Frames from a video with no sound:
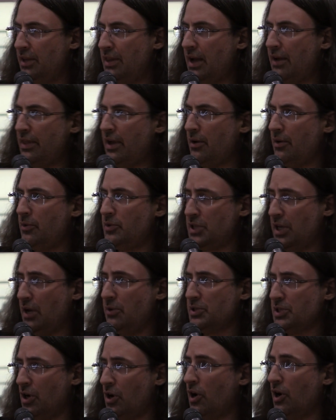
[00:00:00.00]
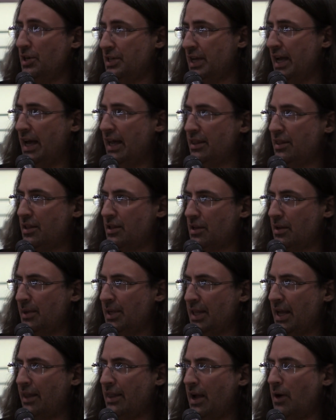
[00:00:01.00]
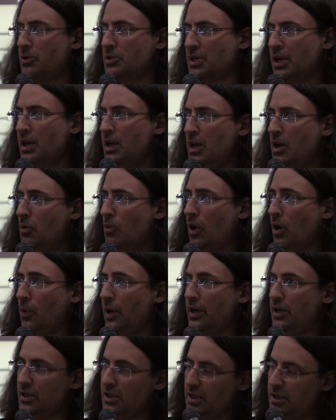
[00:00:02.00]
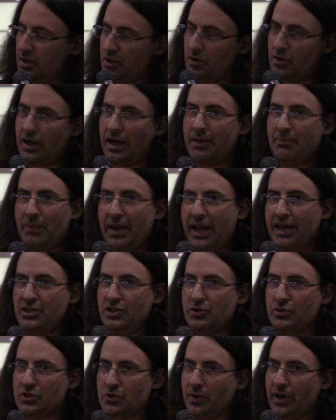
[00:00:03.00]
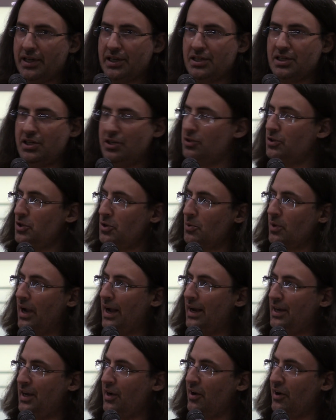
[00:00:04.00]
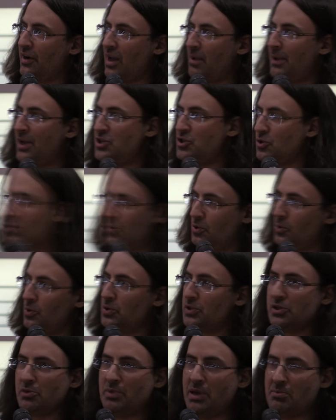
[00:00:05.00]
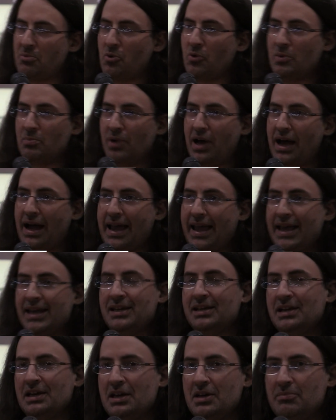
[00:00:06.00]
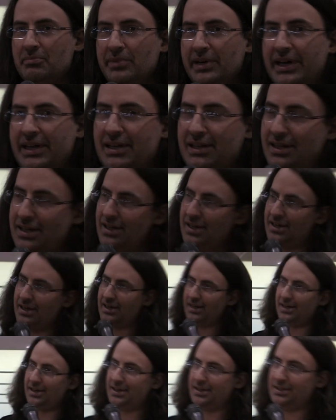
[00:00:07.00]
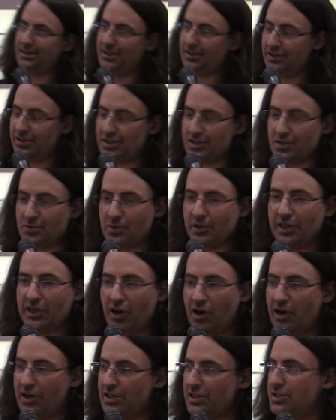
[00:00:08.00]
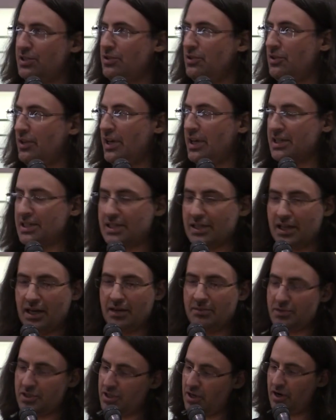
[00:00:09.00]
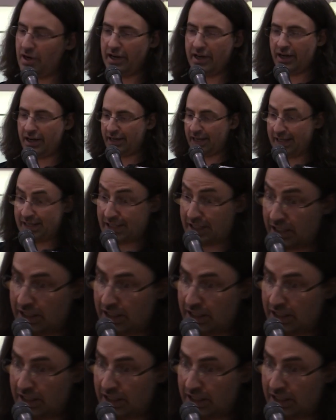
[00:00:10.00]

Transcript: And that, that was, it was a hard death. That, that was where I went, oh, I made you so I could kill you right here, and I made you cool so people would buy it. But, uh, uh, you know, this is really hard to do this. I'm um, sorry, honey.